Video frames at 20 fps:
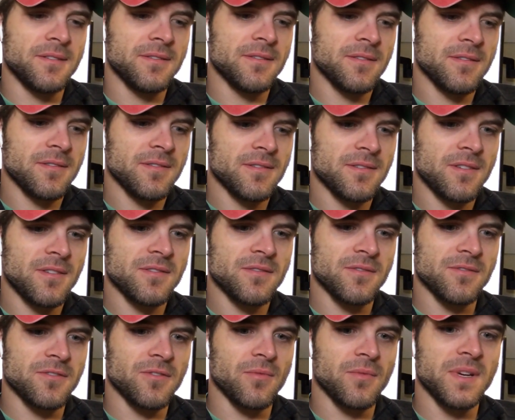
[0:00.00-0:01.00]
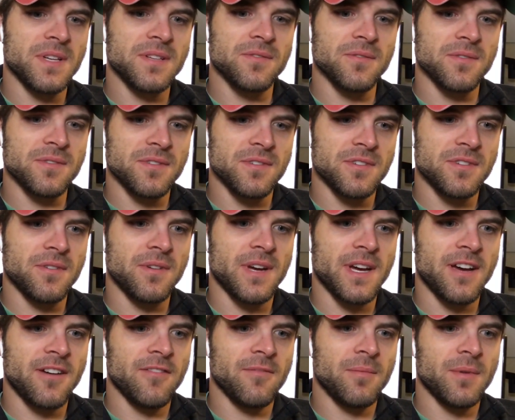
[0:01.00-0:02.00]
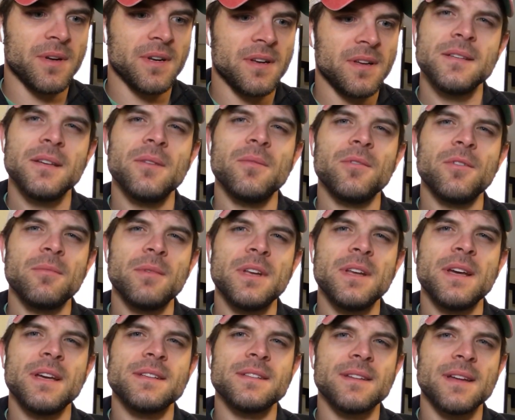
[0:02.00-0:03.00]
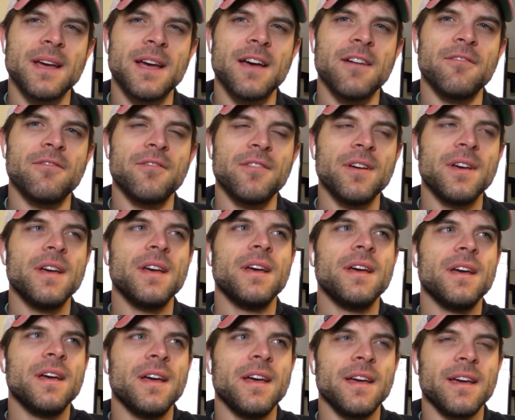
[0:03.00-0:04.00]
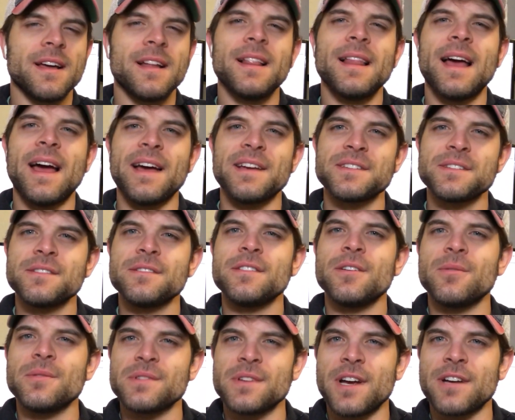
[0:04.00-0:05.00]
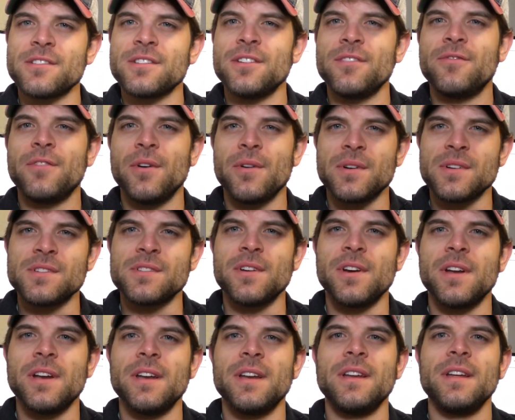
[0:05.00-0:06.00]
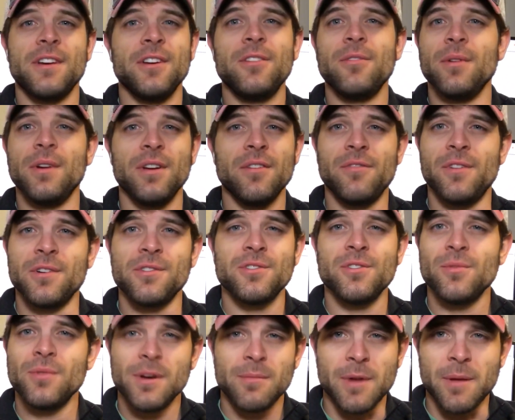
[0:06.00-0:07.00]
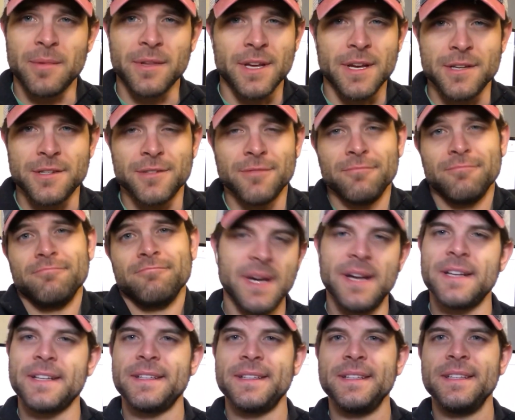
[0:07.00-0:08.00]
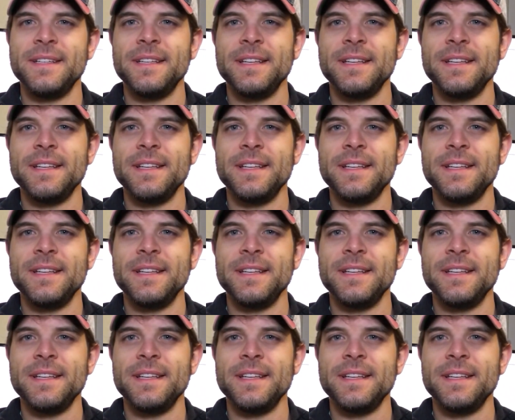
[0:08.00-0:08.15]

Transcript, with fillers: So there's all sorts of resources you have, but it would have been nice to have a class that was actually focused on how you create a functional web application. But